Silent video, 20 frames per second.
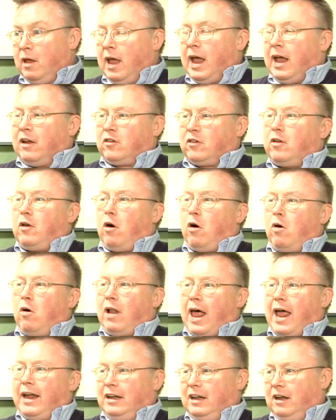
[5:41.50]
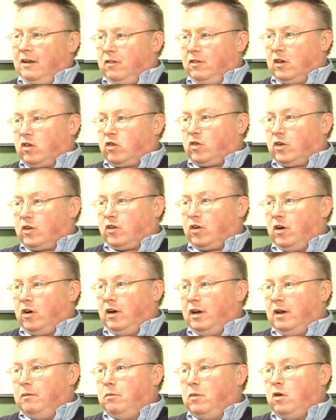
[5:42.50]
And so the whole idea of this
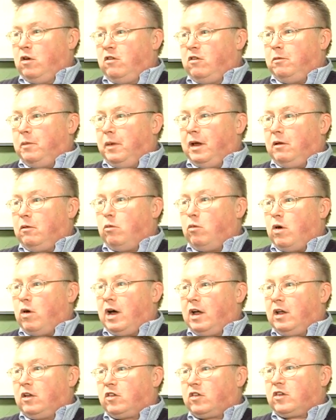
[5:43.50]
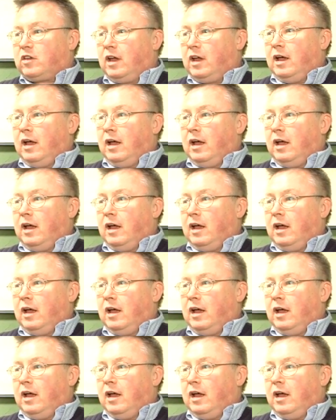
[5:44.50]
fraternity movement was